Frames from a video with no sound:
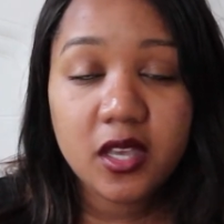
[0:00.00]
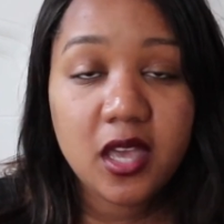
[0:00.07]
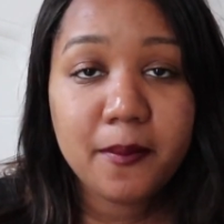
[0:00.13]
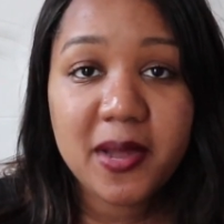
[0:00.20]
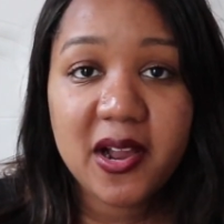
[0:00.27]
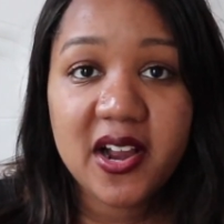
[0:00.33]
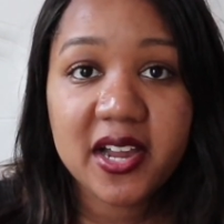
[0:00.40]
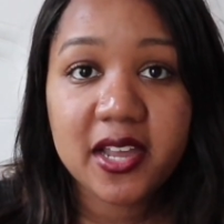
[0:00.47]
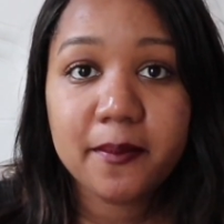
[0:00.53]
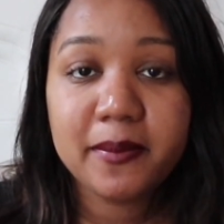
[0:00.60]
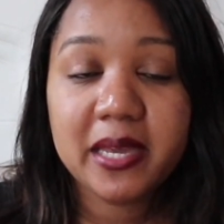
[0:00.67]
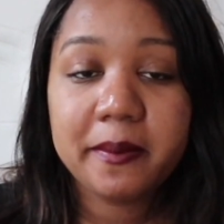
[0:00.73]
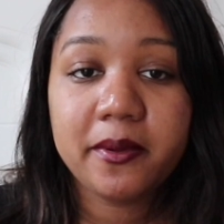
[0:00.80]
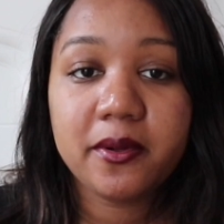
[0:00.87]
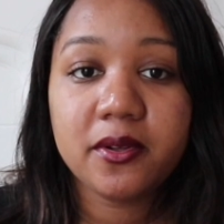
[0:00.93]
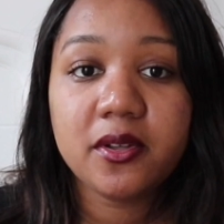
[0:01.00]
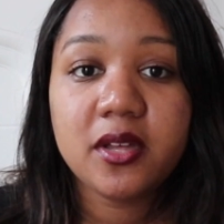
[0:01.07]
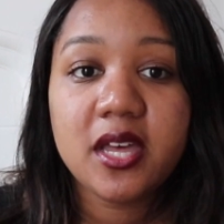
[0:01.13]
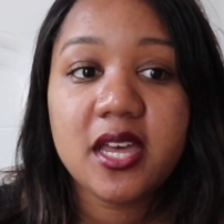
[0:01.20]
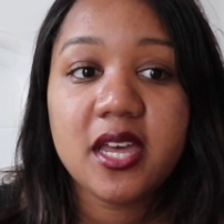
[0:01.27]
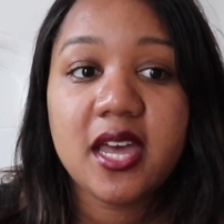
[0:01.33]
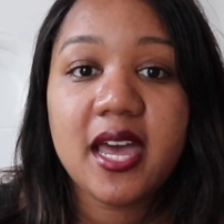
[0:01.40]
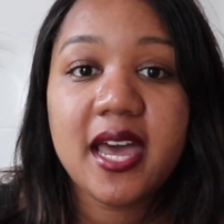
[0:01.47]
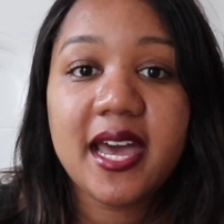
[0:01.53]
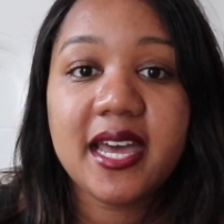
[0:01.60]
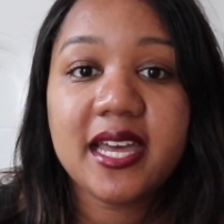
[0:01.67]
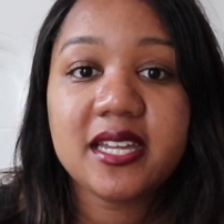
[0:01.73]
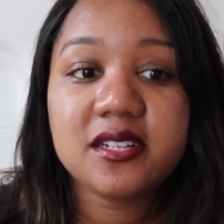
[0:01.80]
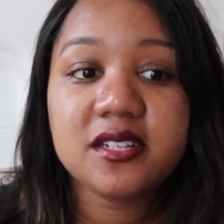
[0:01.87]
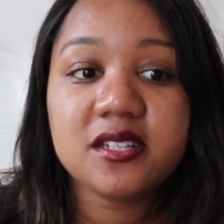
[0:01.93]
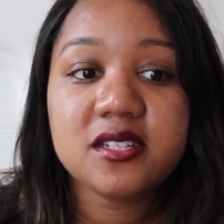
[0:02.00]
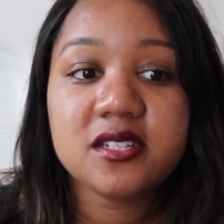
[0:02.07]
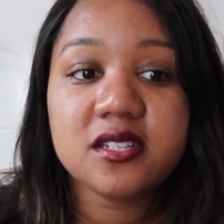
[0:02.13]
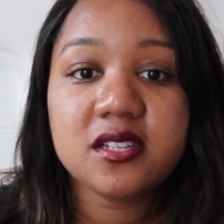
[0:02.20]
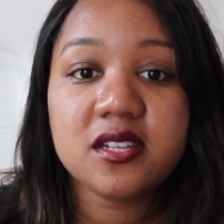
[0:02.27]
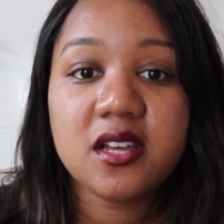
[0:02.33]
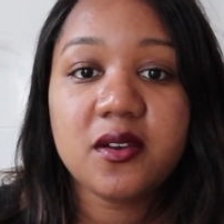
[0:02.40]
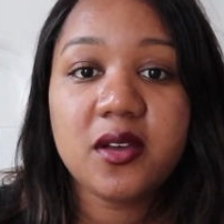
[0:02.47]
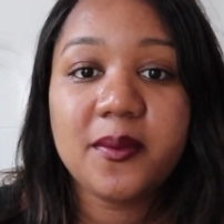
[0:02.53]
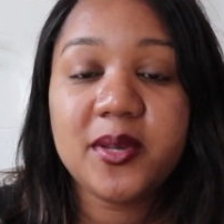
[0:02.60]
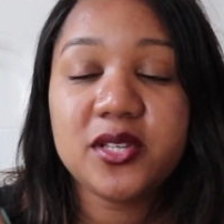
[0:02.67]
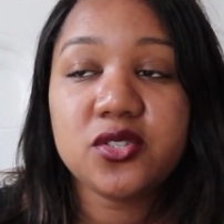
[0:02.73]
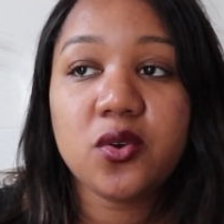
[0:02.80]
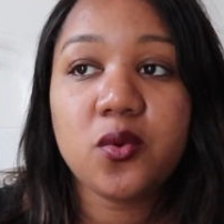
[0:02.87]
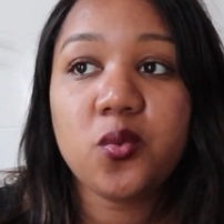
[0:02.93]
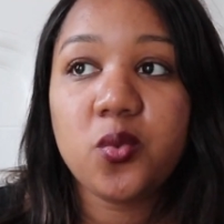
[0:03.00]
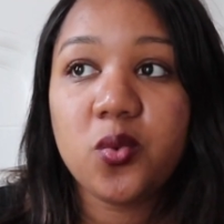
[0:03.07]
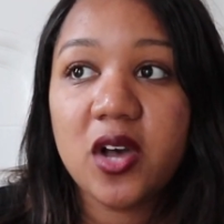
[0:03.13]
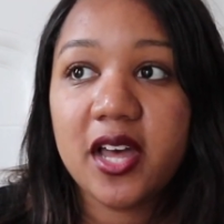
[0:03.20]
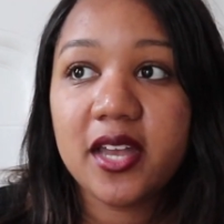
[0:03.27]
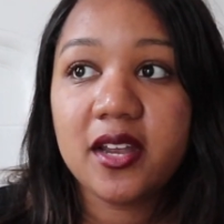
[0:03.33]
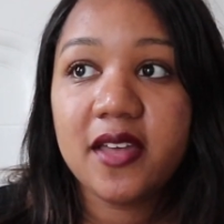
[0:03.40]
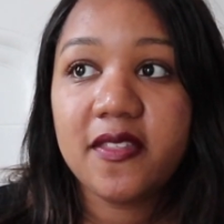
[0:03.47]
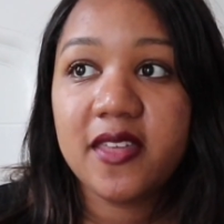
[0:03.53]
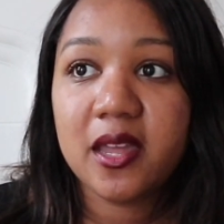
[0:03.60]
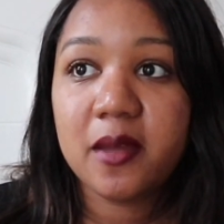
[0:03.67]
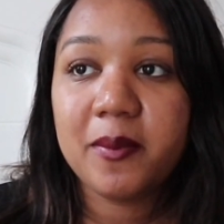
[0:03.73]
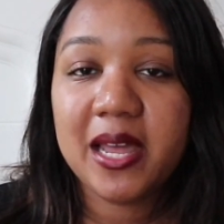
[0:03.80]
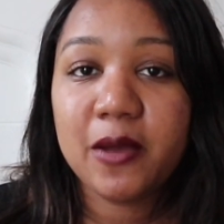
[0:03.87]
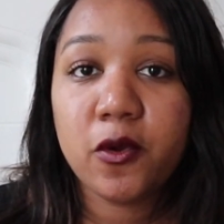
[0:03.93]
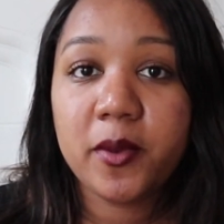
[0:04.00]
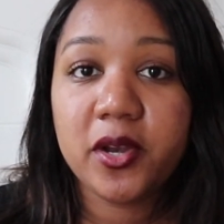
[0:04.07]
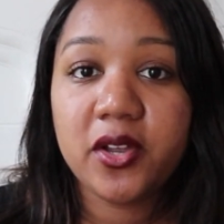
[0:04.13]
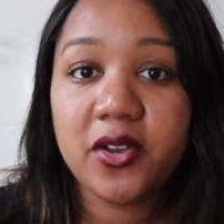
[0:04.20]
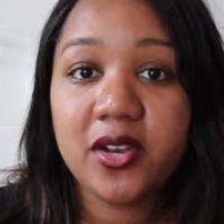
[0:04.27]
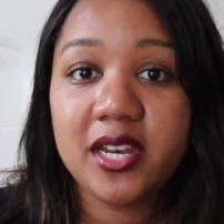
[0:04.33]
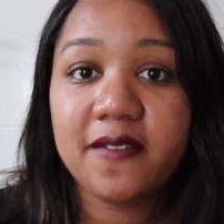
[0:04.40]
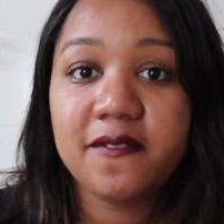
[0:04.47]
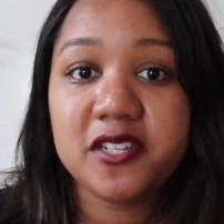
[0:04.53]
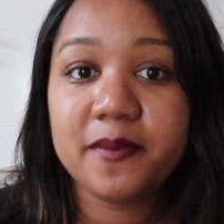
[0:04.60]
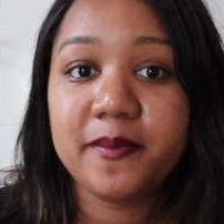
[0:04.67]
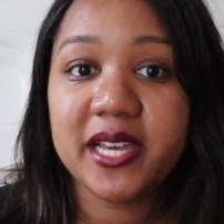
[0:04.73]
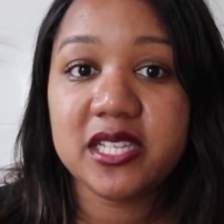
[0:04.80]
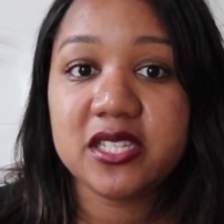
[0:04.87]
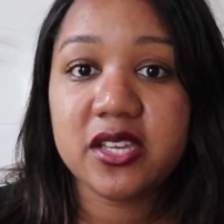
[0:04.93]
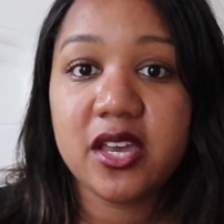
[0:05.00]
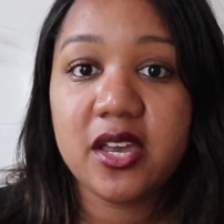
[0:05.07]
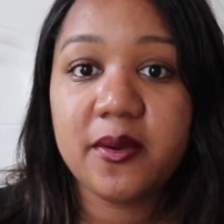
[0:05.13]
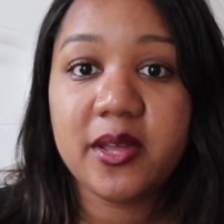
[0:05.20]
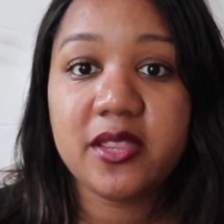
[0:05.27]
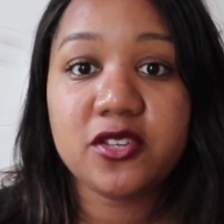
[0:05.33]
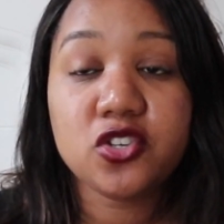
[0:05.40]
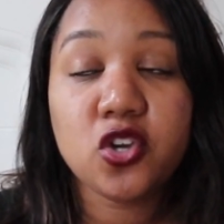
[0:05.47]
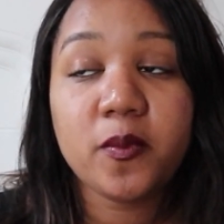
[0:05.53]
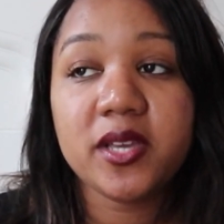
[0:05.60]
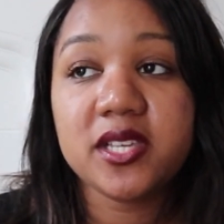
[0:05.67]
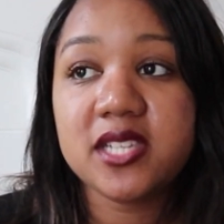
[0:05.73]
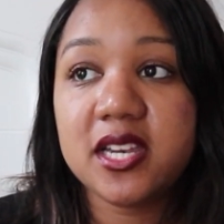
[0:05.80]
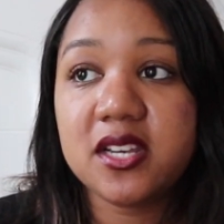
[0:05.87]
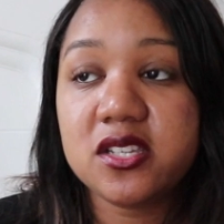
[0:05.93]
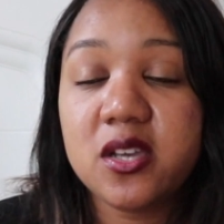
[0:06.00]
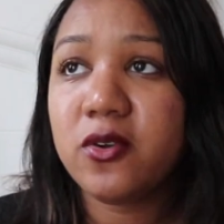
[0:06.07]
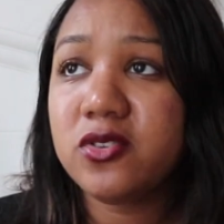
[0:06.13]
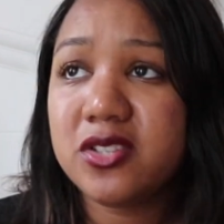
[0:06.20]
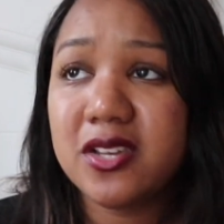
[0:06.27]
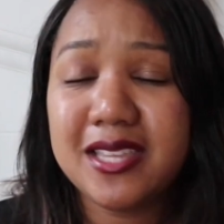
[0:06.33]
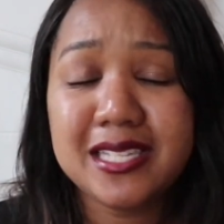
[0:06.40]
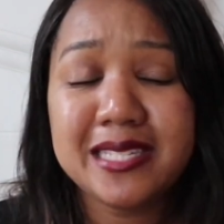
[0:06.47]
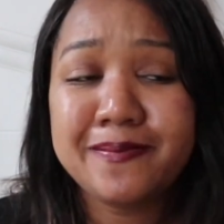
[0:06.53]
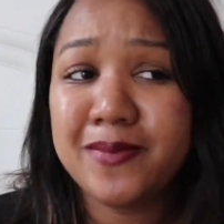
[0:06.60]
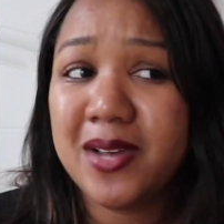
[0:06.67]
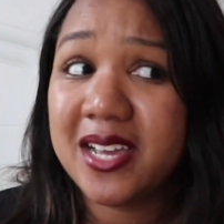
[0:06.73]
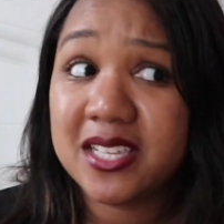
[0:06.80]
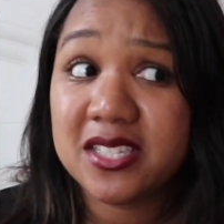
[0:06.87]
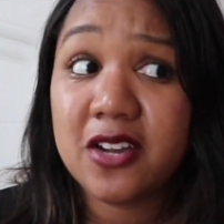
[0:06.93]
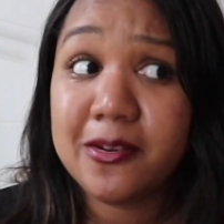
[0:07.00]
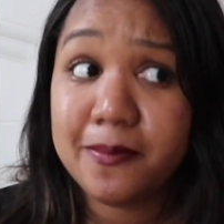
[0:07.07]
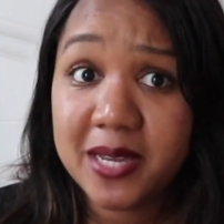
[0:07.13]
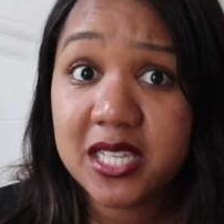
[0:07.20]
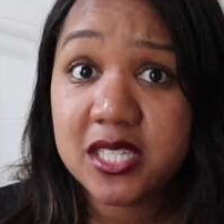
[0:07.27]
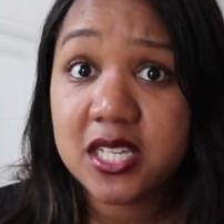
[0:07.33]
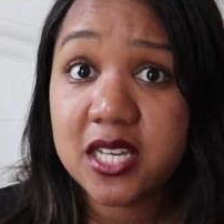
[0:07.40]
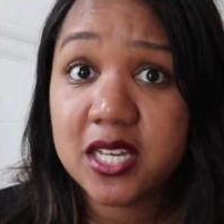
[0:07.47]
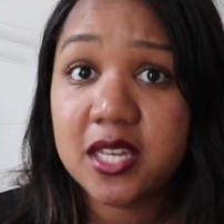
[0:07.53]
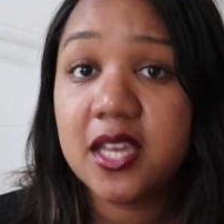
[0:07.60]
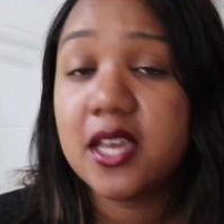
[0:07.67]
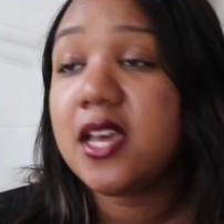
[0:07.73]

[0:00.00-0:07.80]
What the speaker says: American people, and we saw one, I think, black woman who lived in Mexico in the shopping centre. Also, their supermarkets are amazing.